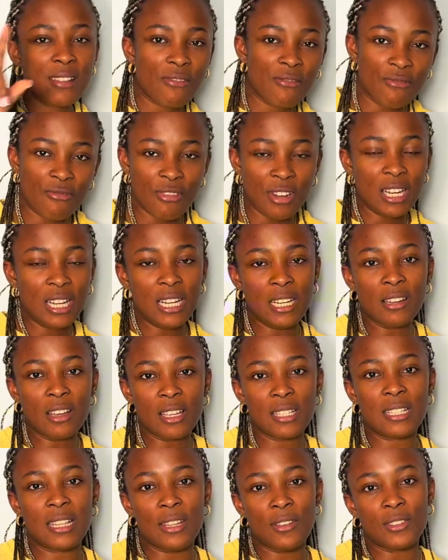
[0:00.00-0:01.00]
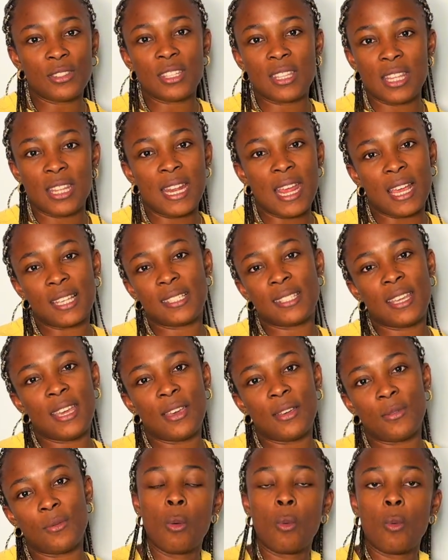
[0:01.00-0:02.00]
really nicely onto the next
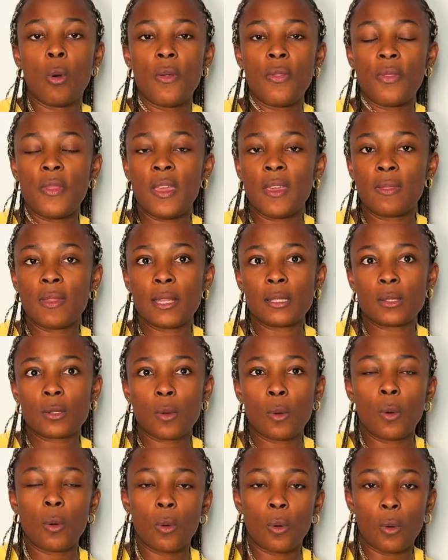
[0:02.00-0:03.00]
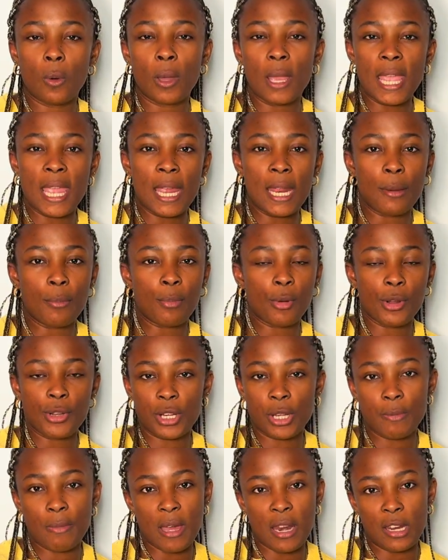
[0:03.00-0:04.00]
skill. One thing that's core in
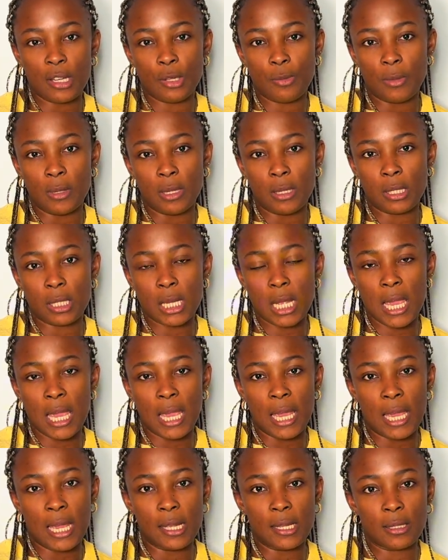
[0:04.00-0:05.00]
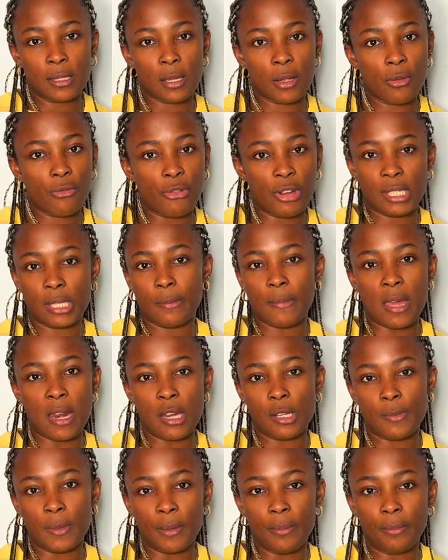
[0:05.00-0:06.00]
project management is risk
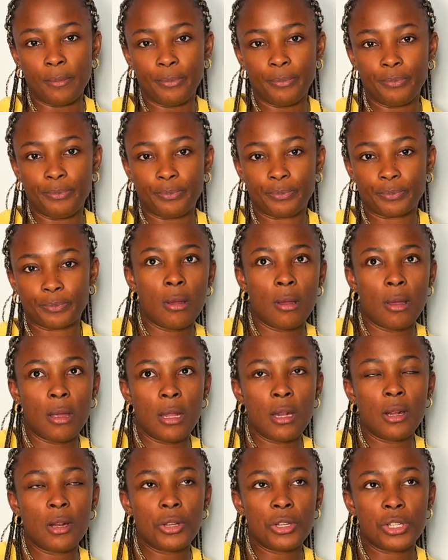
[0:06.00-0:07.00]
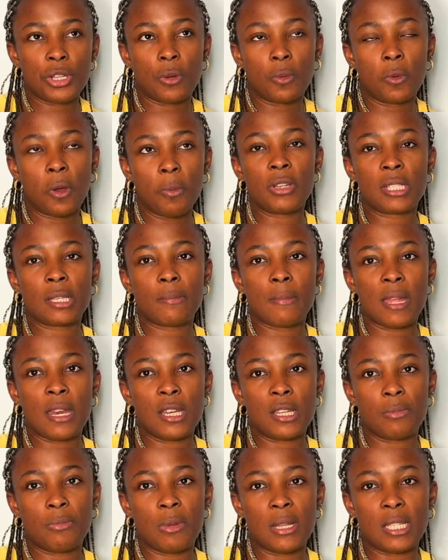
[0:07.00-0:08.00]
management. In a nutshell, what risk
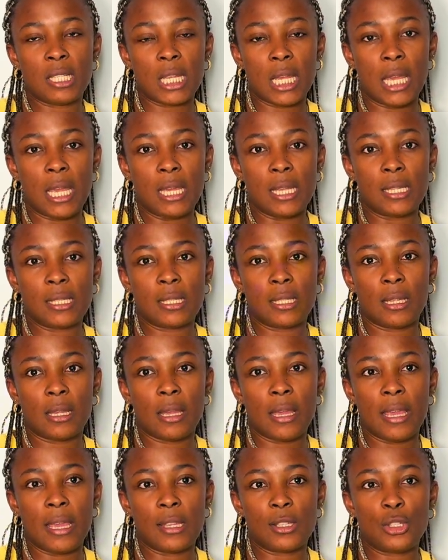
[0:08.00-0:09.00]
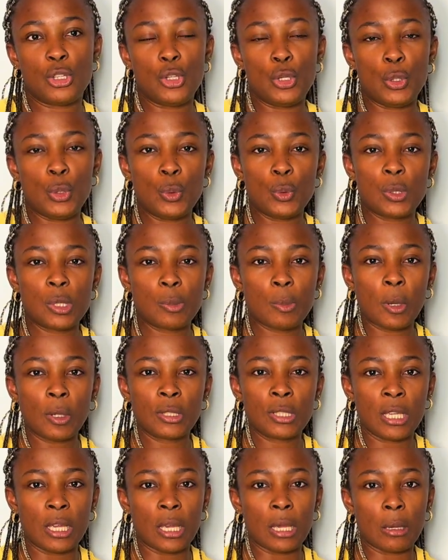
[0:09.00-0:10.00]
management is you
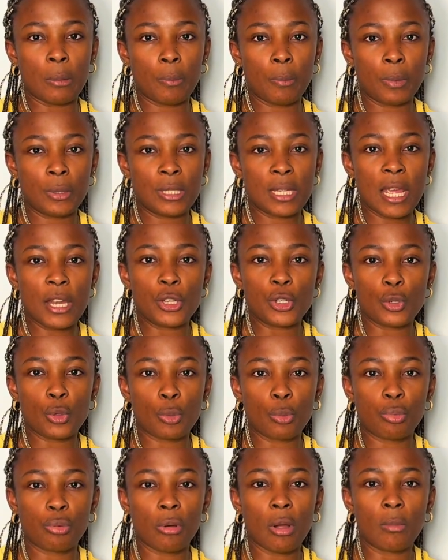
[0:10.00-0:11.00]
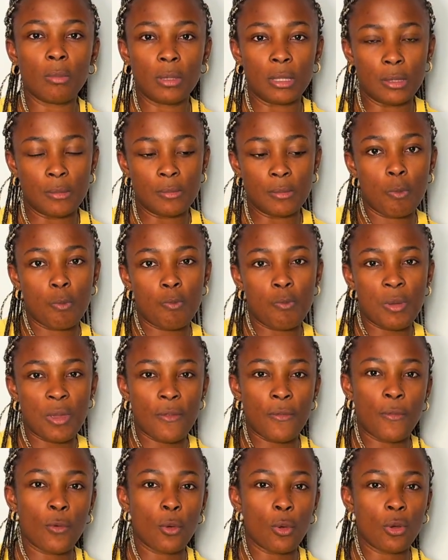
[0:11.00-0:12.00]
spotting potential problems
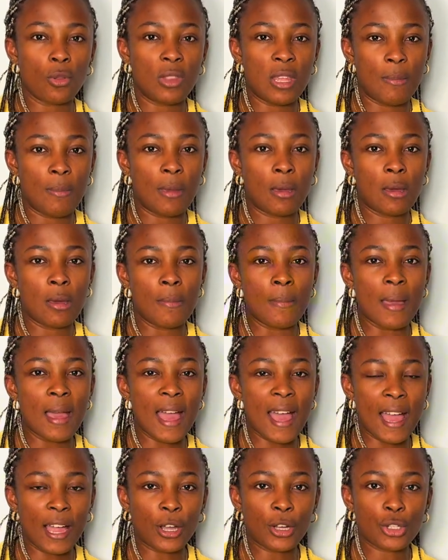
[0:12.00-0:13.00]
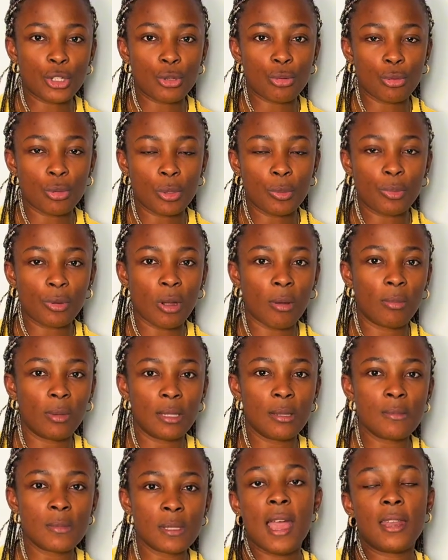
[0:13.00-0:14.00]
before they become actual
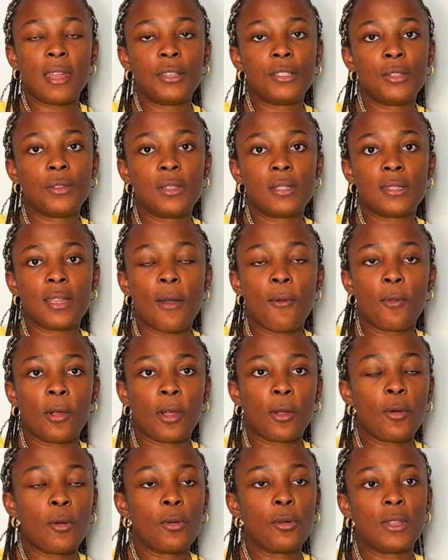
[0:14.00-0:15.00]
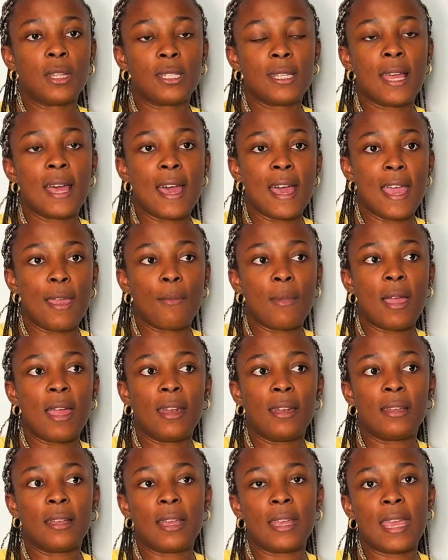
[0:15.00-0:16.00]
problems. And I do this at work all the time.
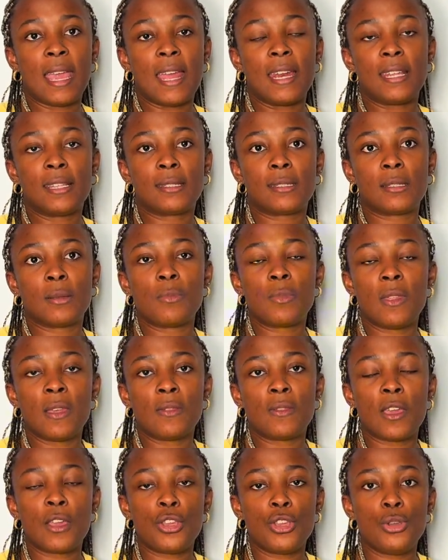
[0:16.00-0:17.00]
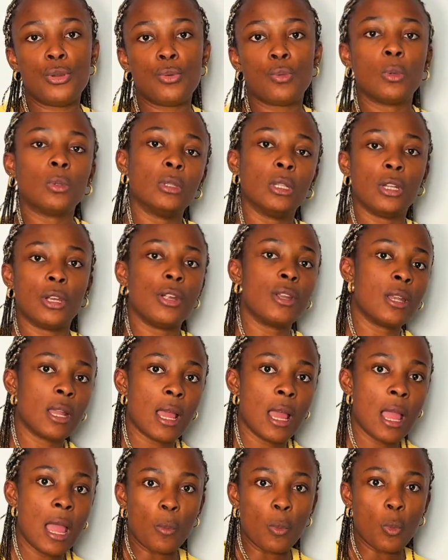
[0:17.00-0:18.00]
And again, it's something that you will learn
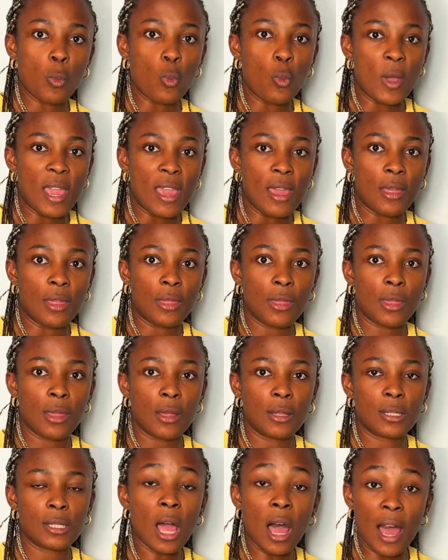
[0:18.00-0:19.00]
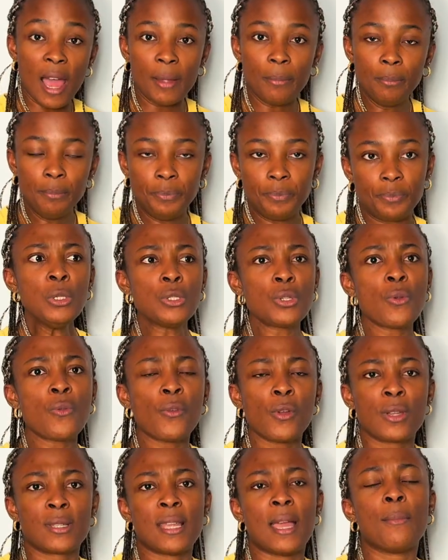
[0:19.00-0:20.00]
with time. So for
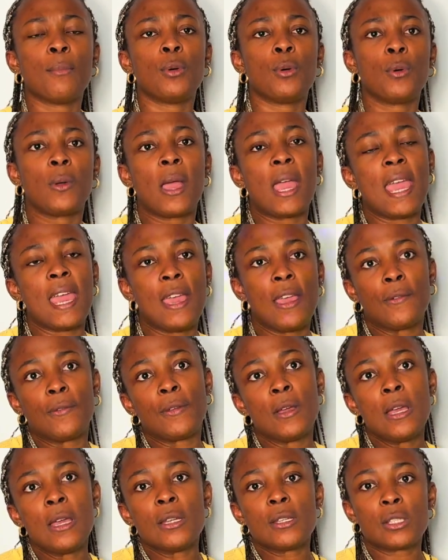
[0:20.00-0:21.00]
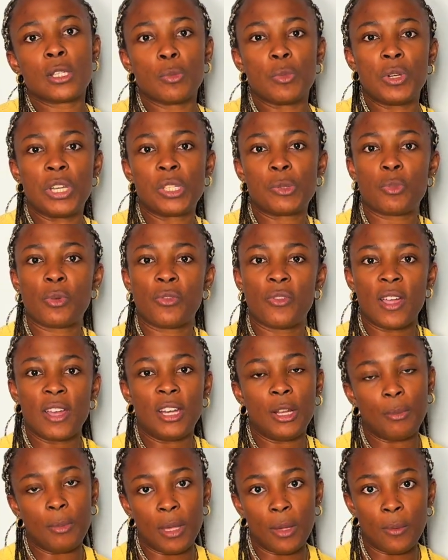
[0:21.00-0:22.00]
example, if someone is
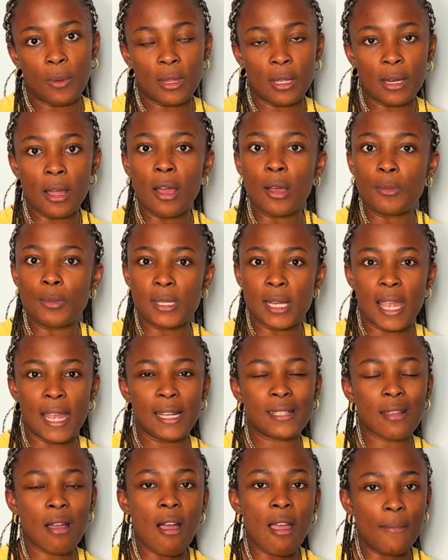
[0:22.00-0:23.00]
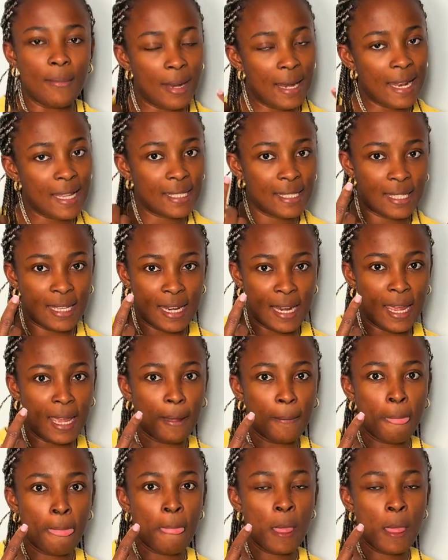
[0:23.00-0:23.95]
providing me with an update, I'm listening,